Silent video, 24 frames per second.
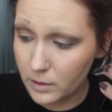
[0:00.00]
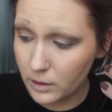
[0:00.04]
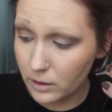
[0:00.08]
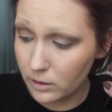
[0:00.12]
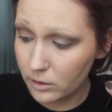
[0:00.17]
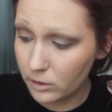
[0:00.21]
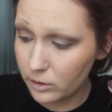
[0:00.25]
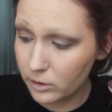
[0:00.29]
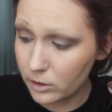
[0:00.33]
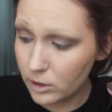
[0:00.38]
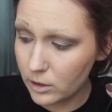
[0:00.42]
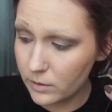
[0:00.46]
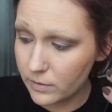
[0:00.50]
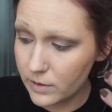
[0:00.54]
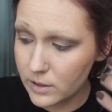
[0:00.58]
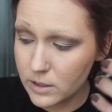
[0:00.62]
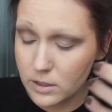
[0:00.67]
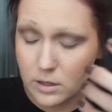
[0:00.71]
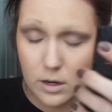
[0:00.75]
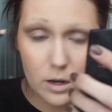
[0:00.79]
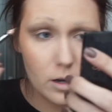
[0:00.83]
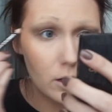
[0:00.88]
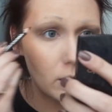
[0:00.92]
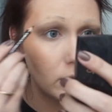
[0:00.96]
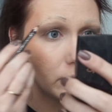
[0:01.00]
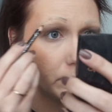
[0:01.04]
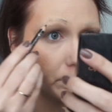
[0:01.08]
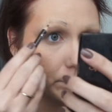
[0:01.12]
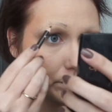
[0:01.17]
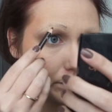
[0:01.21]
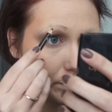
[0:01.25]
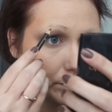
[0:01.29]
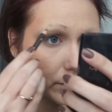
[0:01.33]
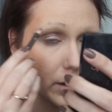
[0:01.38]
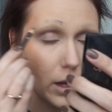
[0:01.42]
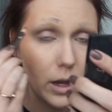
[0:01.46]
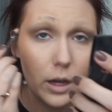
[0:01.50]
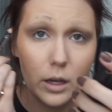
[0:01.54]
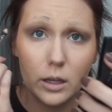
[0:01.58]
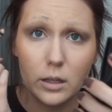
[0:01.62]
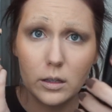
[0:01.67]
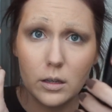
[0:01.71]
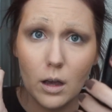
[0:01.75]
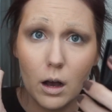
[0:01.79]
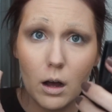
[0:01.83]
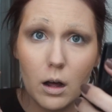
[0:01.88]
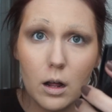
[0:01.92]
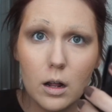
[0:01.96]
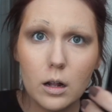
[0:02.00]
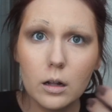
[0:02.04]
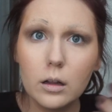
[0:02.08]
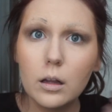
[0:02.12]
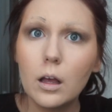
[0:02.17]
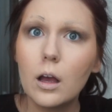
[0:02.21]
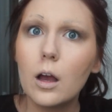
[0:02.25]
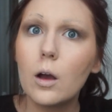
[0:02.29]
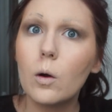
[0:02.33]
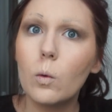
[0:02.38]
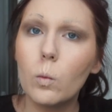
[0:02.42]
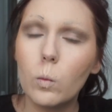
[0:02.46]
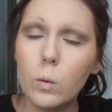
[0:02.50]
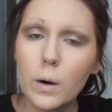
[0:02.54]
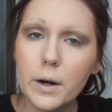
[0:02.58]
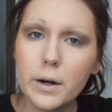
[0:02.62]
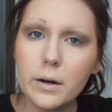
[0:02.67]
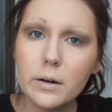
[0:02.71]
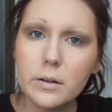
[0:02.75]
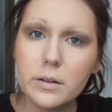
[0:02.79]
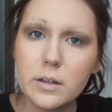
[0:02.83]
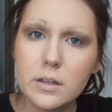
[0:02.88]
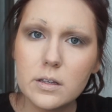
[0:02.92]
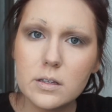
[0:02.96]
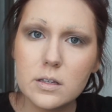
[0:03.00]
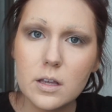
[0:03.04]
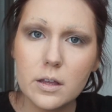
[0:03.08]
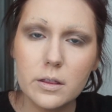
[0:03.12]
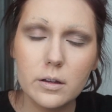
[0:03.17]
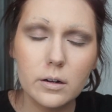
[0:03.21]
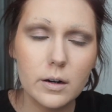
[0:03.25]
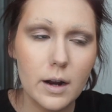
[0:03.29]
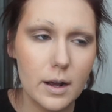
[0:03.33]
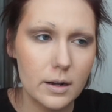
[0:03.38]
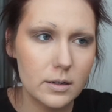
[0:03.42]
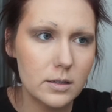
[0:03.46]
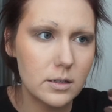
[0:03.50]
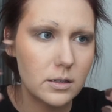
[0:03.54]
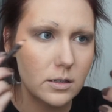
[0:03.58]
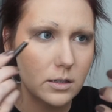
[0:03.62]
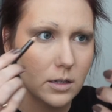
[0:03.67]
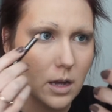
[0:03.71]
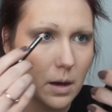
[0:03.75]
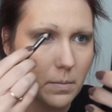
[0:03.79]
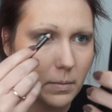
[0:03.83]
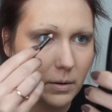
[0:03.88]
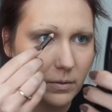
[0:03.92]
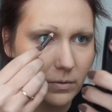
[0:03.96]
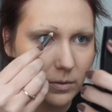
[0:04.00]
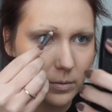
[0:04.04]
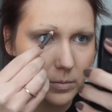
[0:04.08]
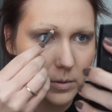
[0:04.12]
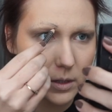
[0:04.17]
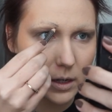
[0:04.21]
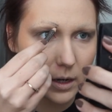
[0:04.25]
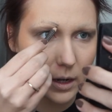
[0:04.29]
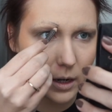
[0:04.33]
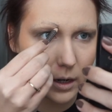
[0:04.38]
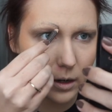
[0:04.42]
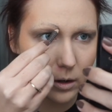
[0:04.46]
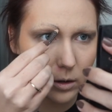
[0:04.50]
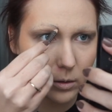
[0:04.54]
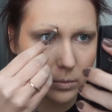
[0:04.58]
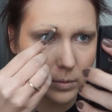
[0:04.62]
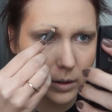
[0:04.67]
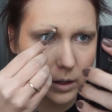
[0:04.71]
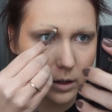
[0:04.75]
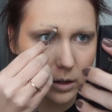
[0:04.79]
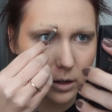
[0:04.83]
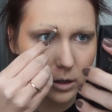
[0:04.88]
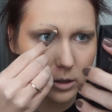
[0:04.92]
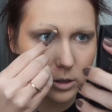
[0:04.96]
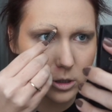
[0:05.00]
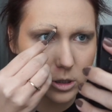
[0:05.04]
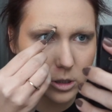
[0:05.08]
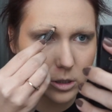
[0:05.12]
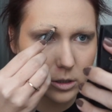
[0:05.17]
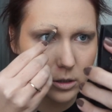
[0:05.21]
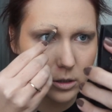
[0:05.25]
a little nervous, y'all y'all, where are these southern accents coming from today? Oh my gosh.